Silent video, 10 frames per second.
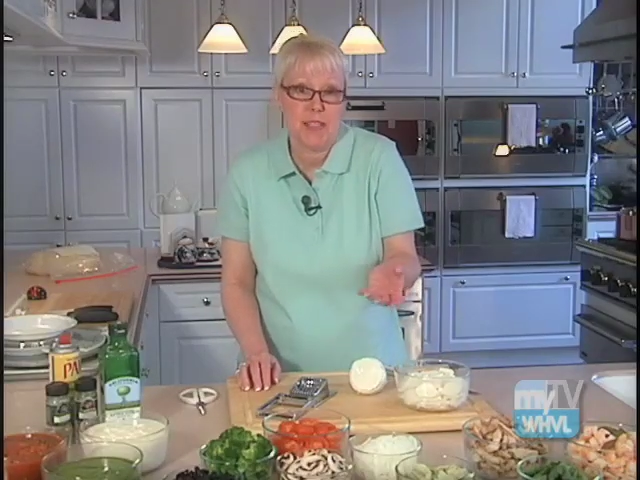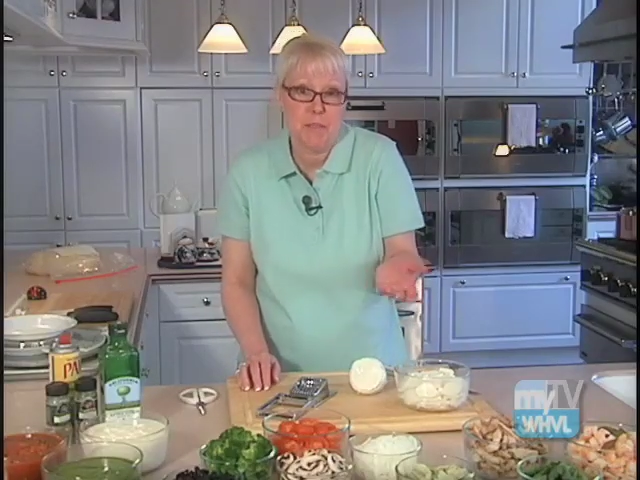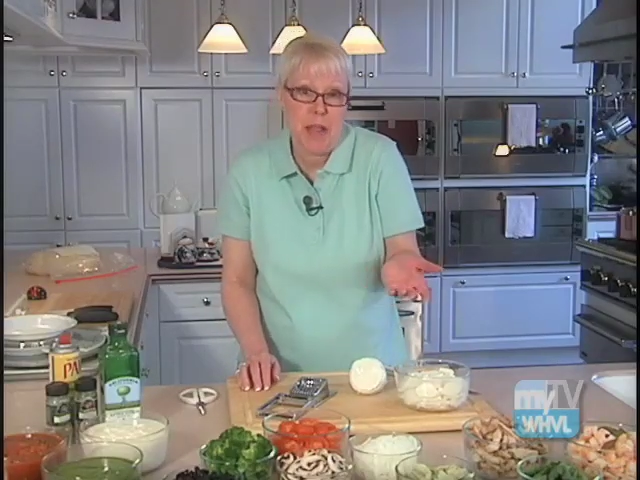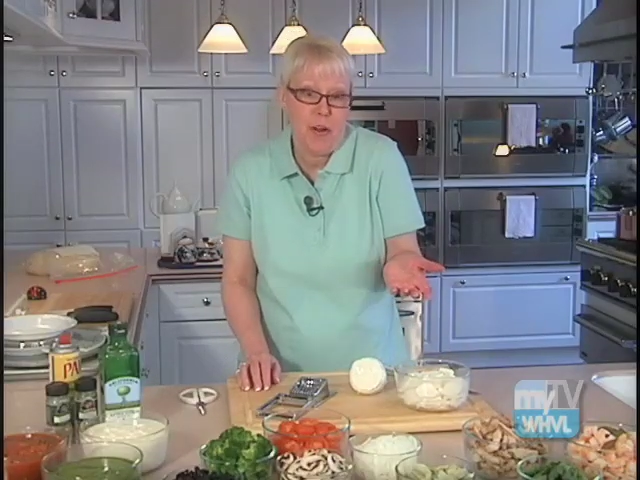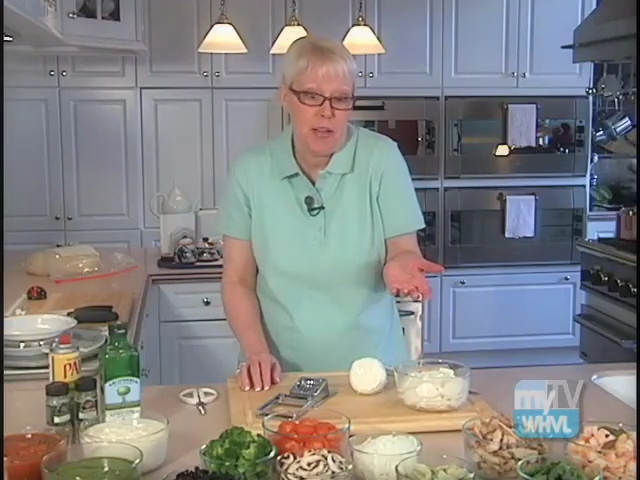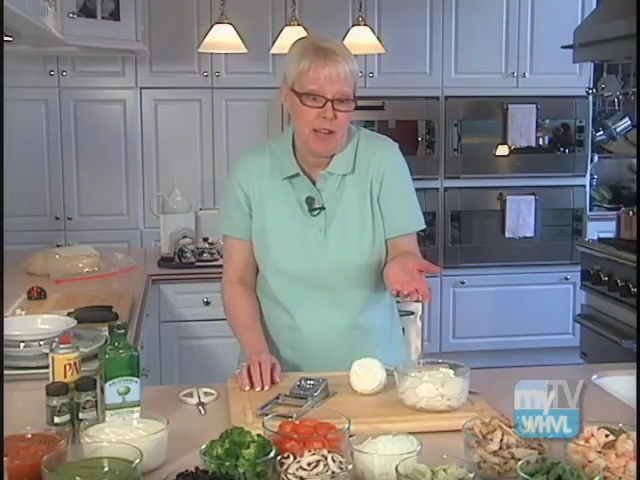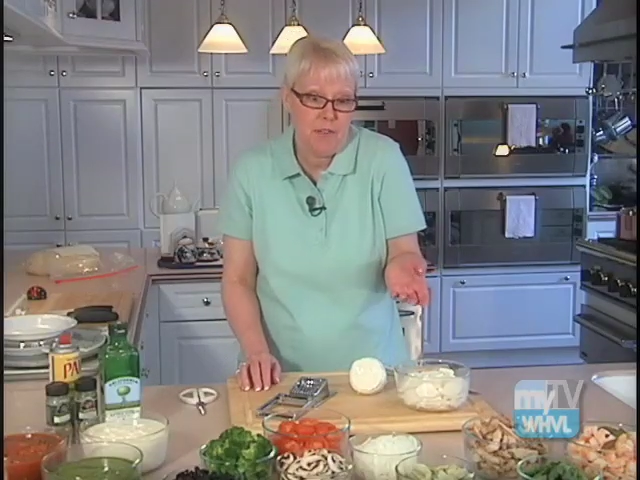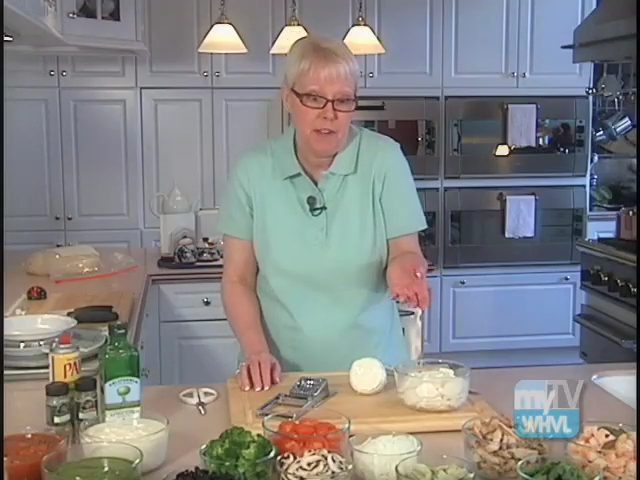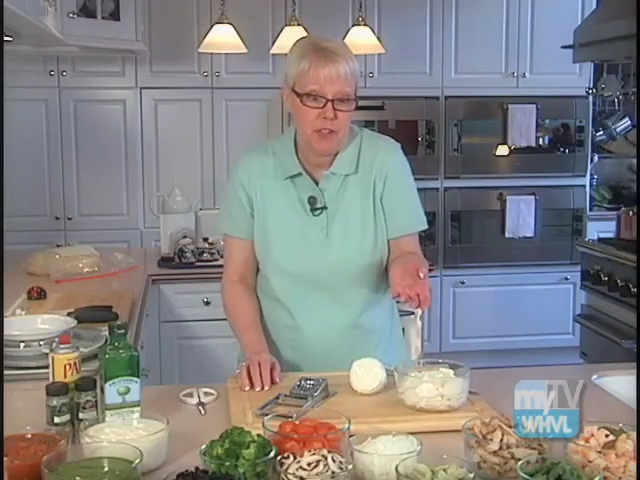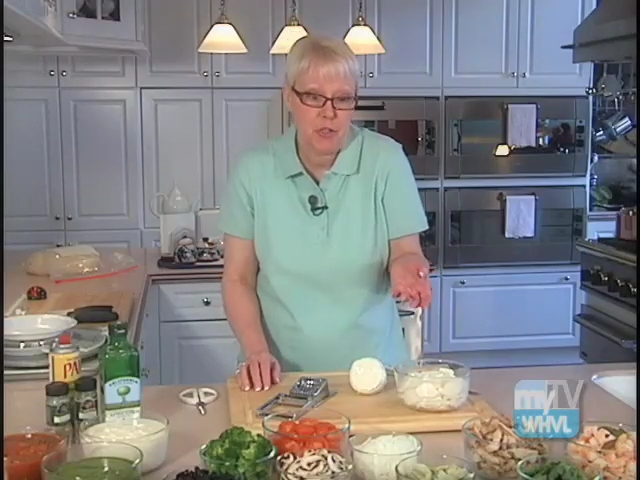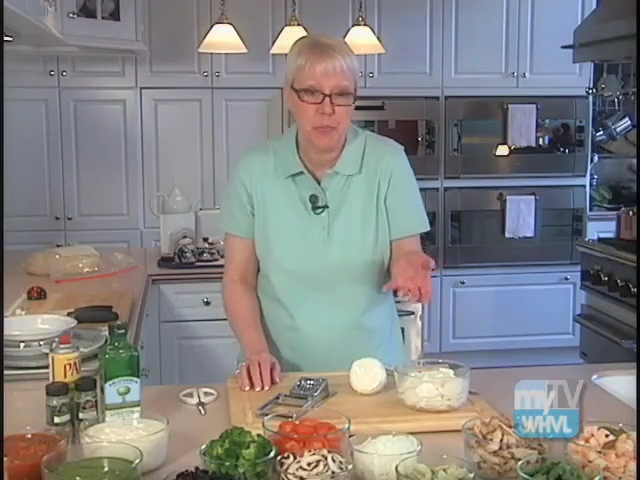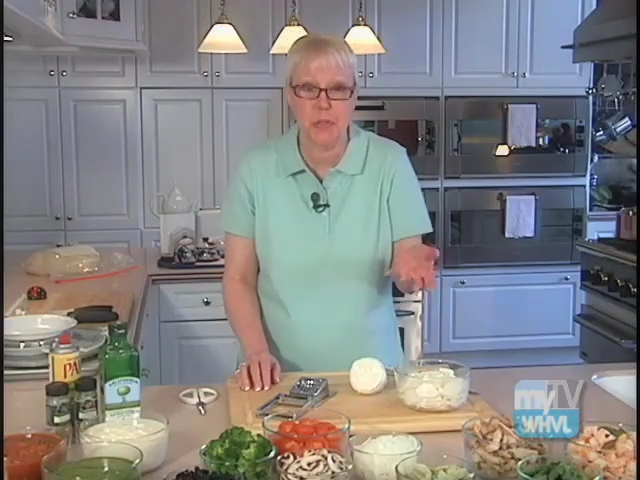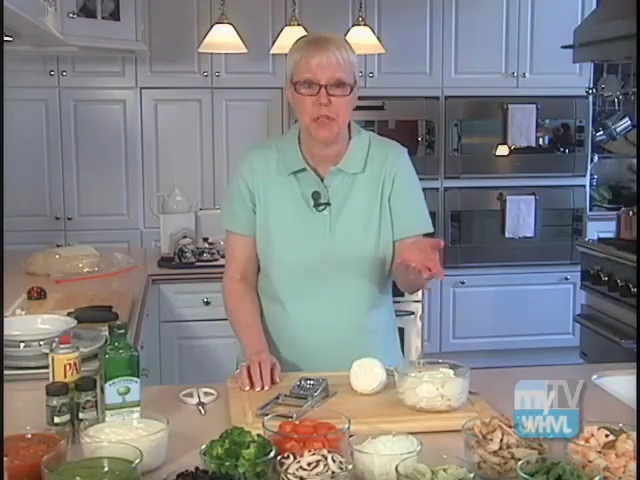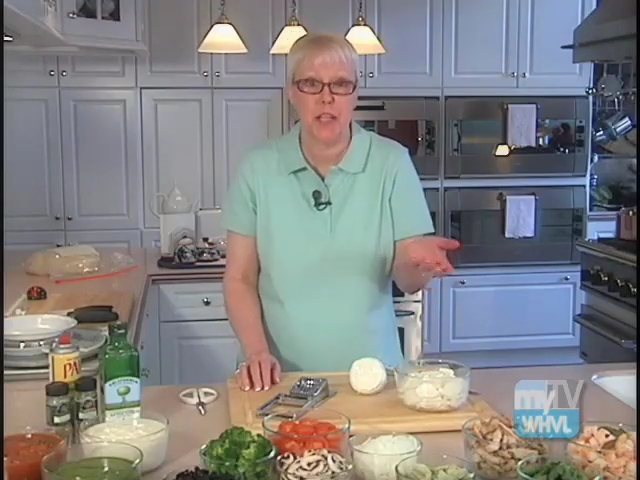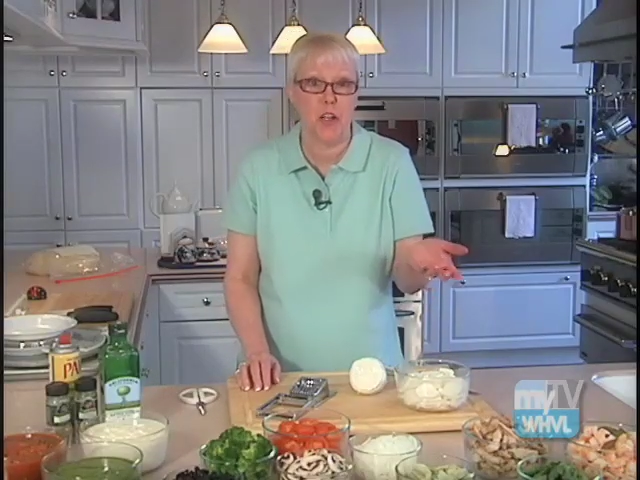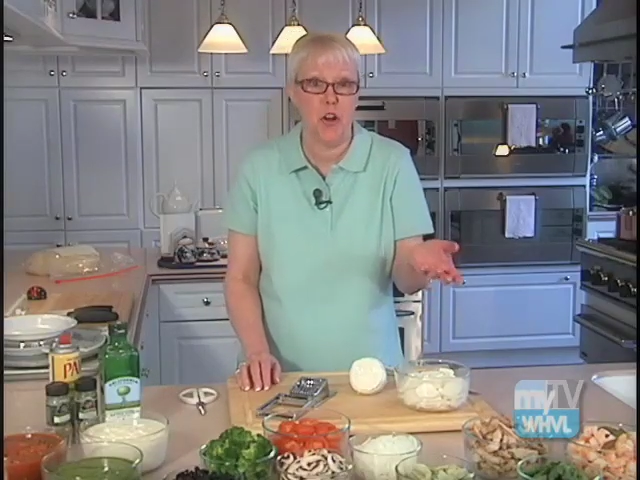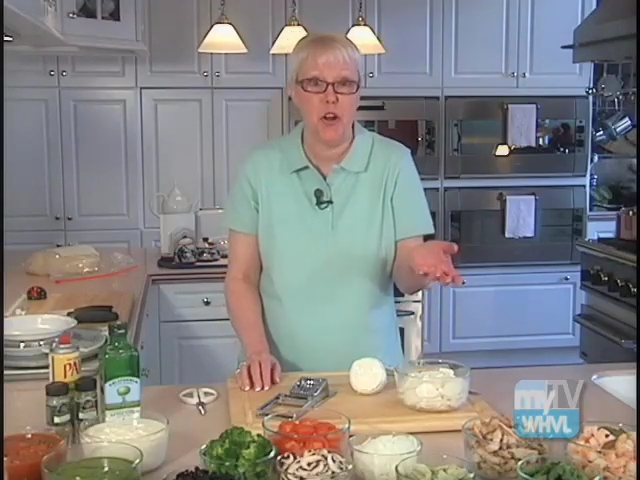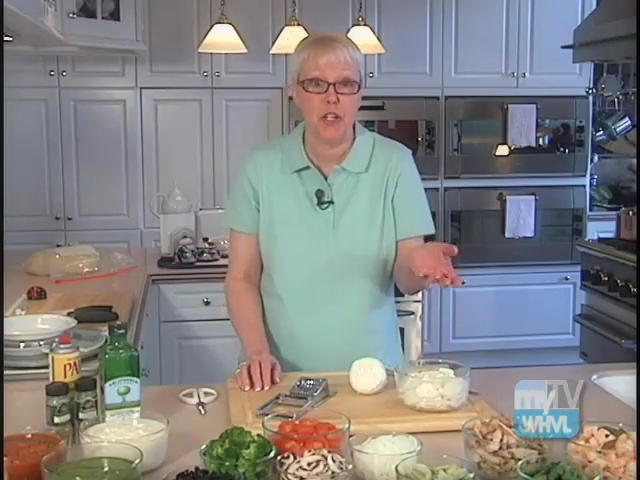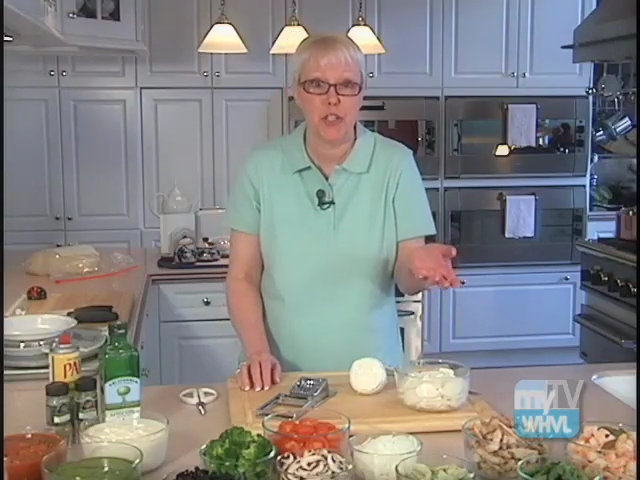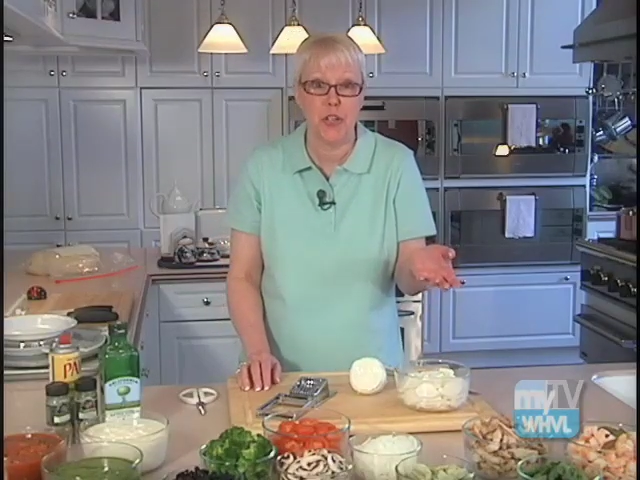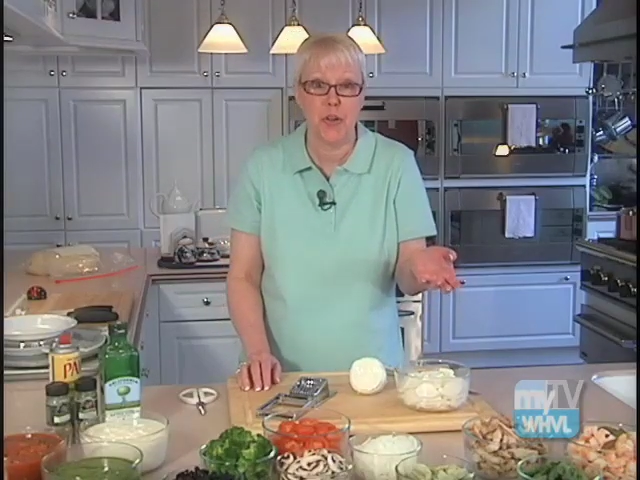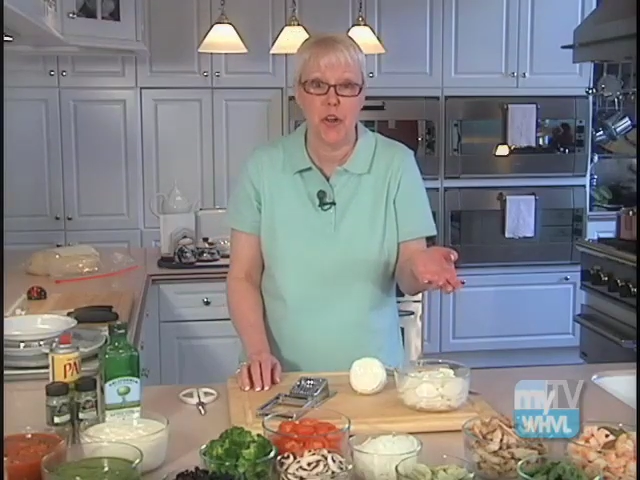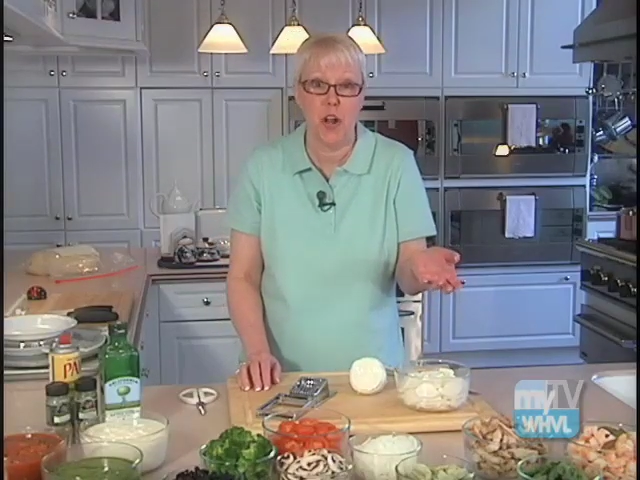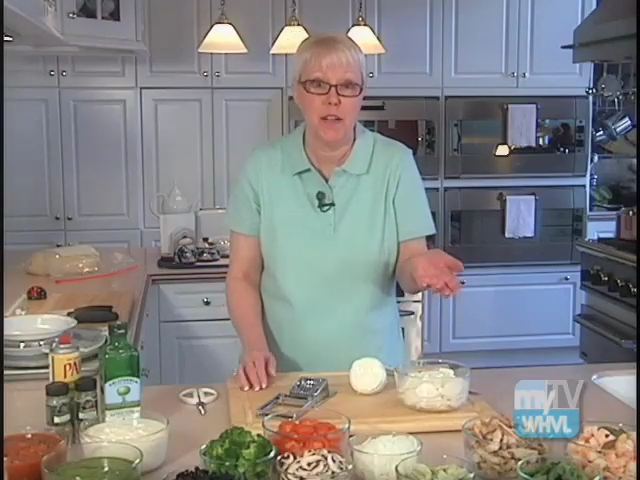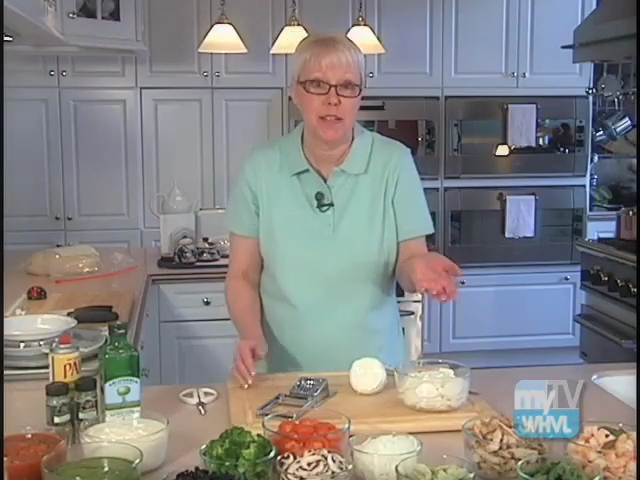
some marinated vegetables like artichoke hearts